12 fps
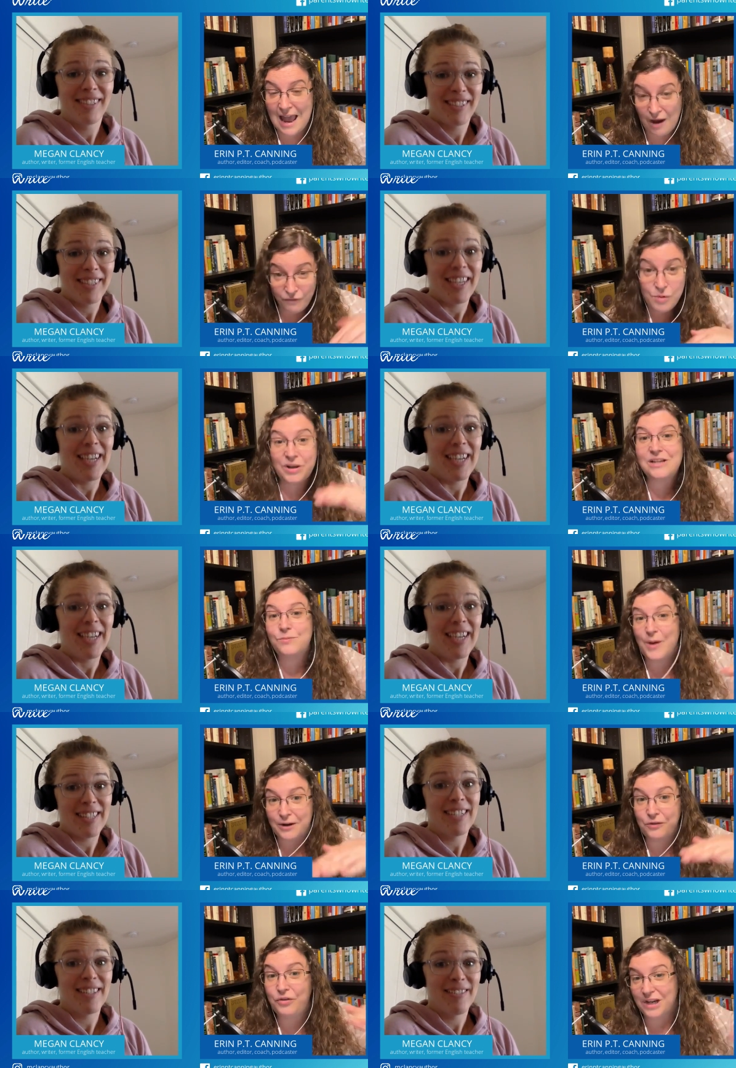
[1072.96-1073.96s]
Speaker 1: everybody's
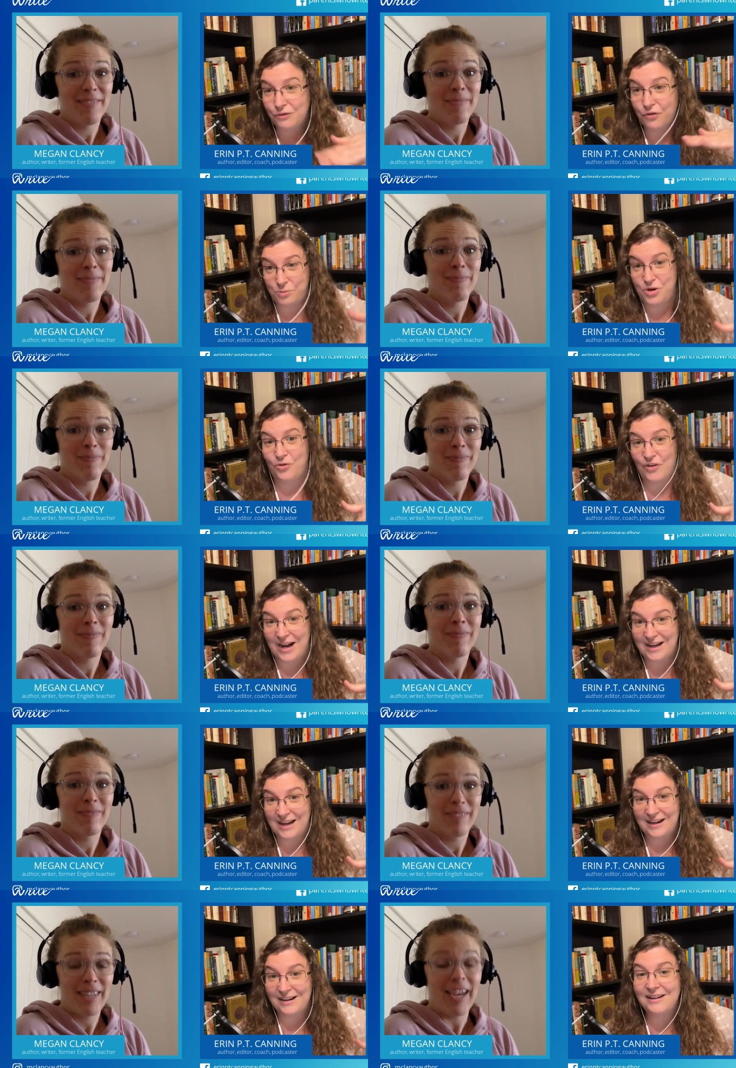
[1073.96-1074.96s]
benefiting from your
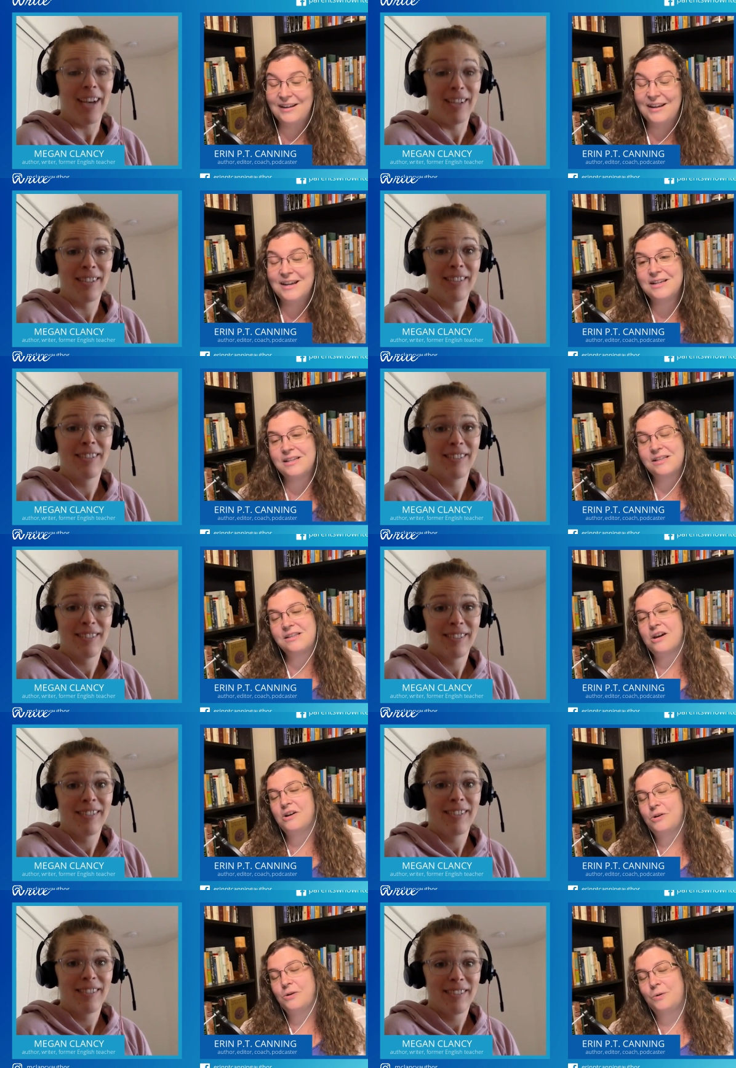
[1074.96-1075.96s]
writing. Yeah.
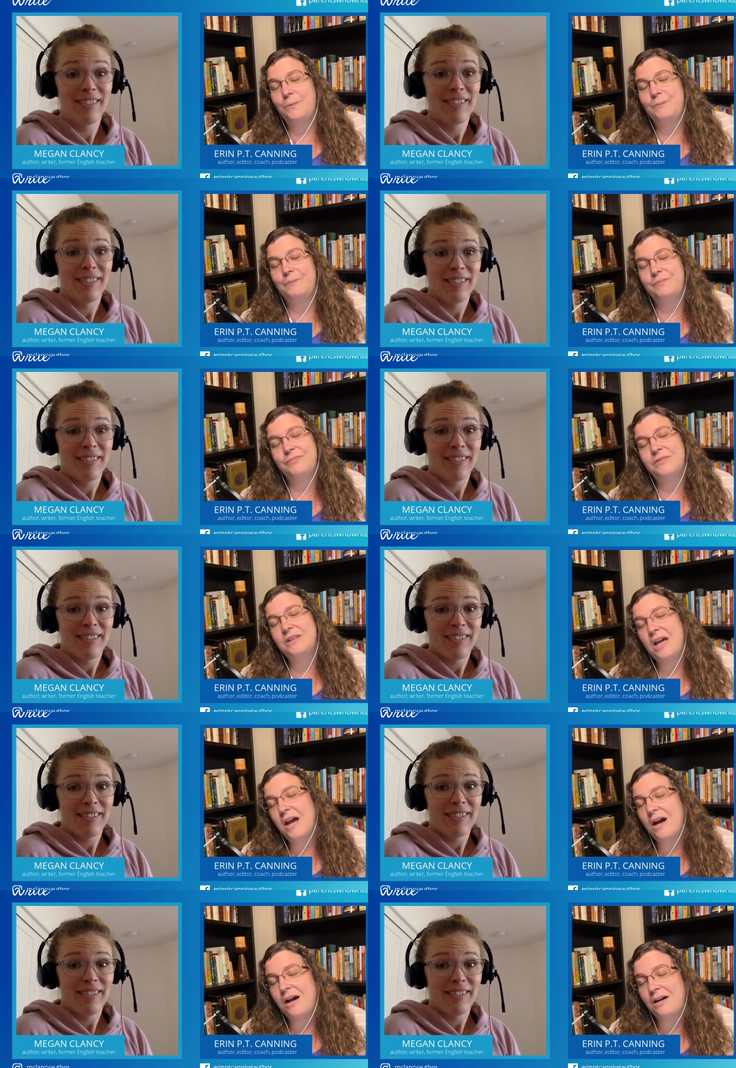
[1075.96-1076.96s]
So,
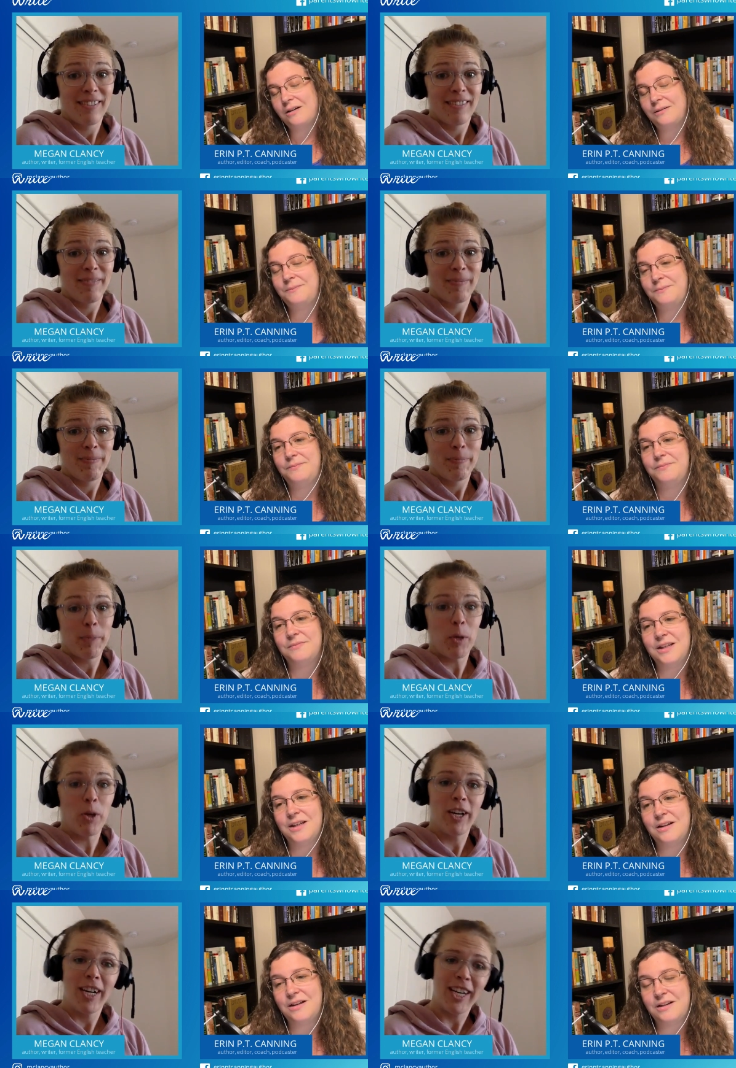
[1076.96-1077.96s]
yeah.
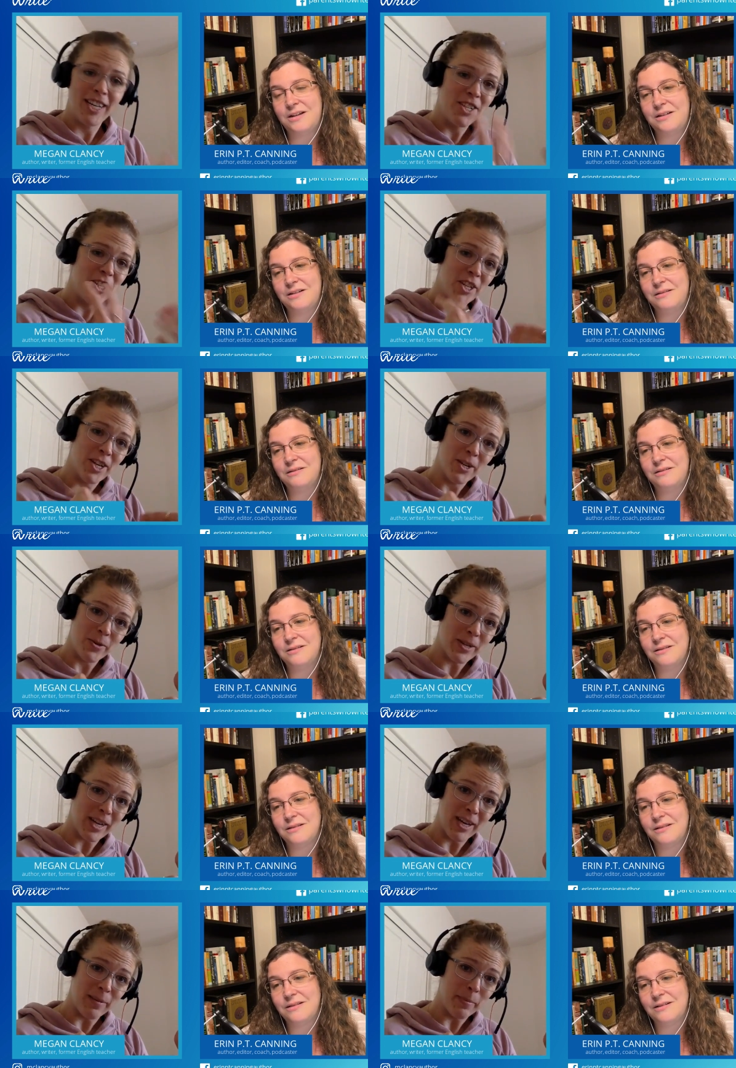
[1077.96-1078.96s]
Pouring Ugh. into
Speaker 2: your
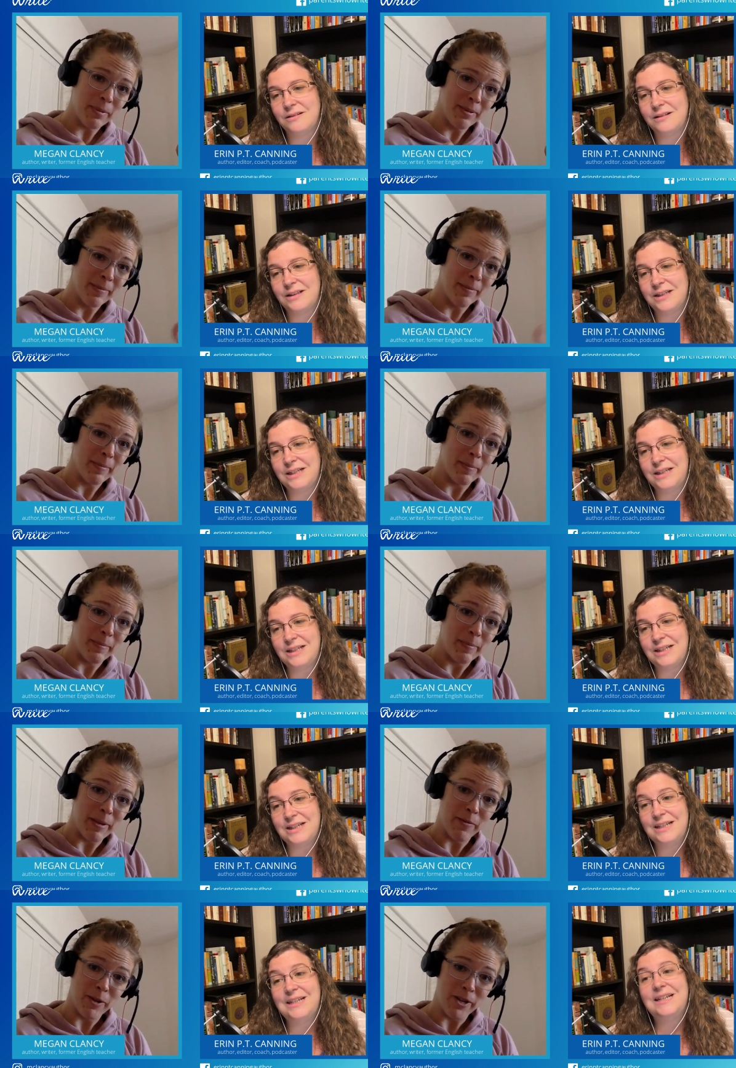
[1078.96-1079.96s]
own cup
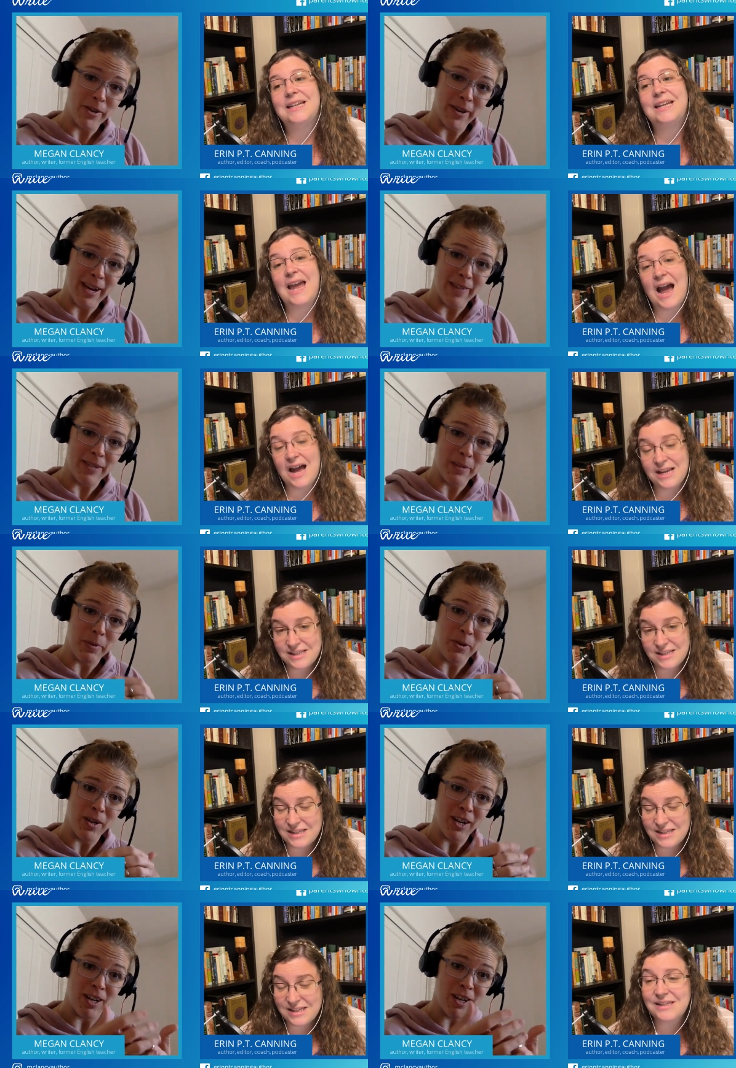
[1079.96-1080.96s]
before you yes. have
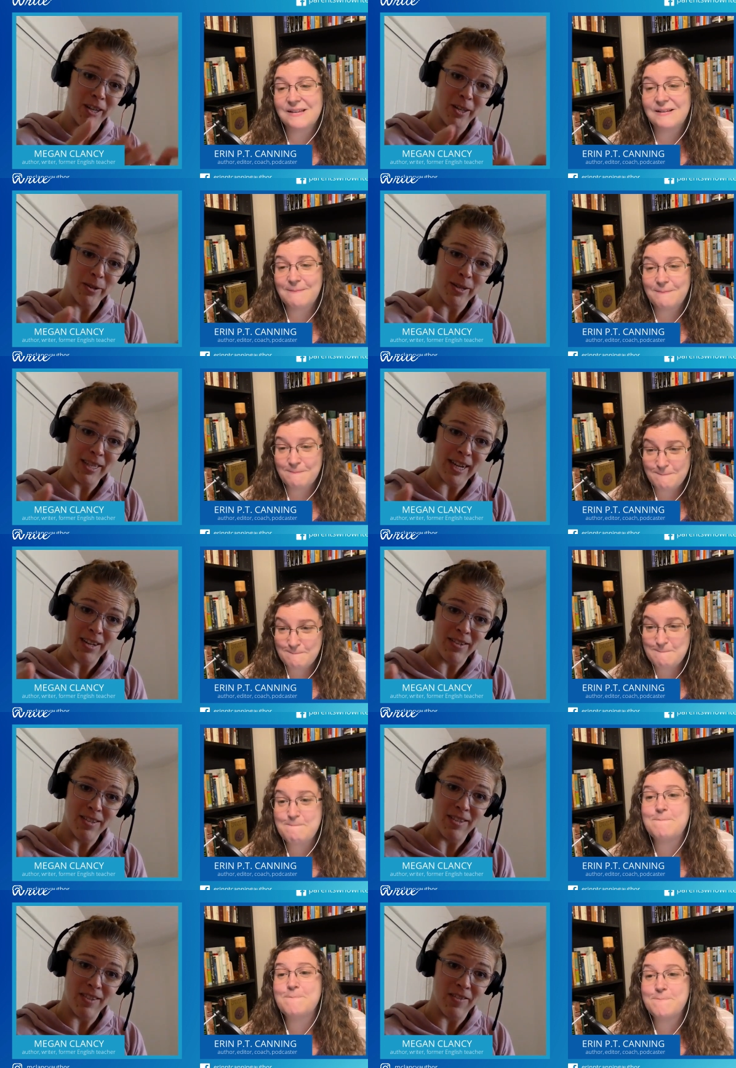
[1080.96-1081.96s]
to pour all those
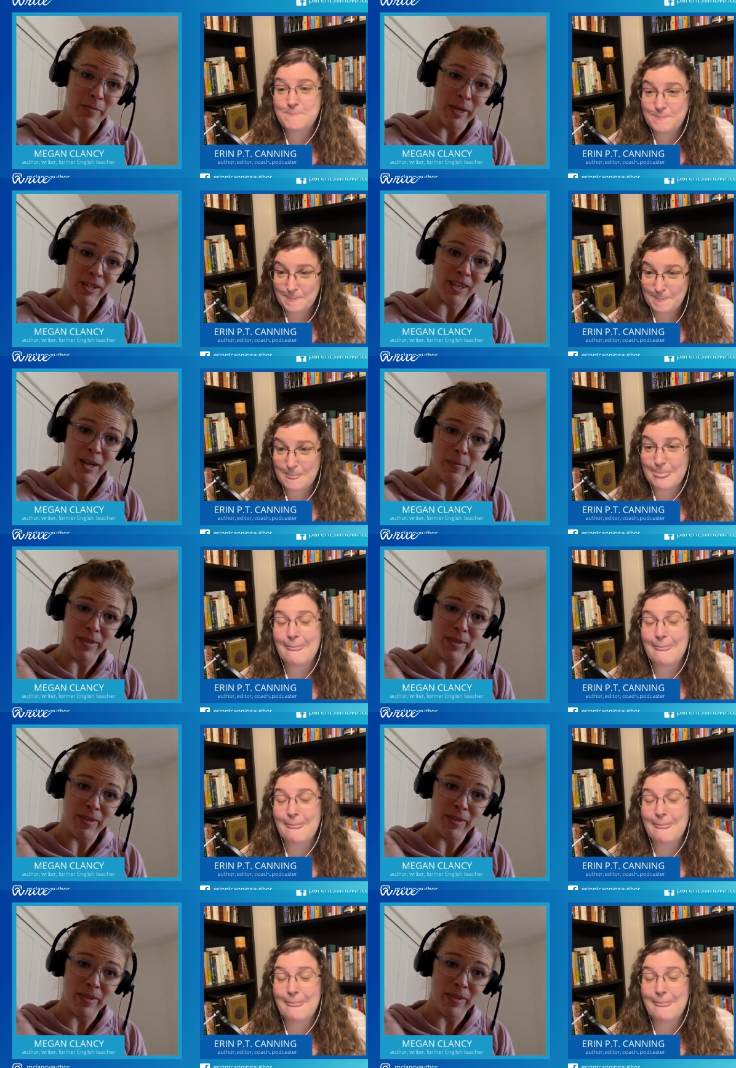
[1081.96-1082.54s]
thousands of milk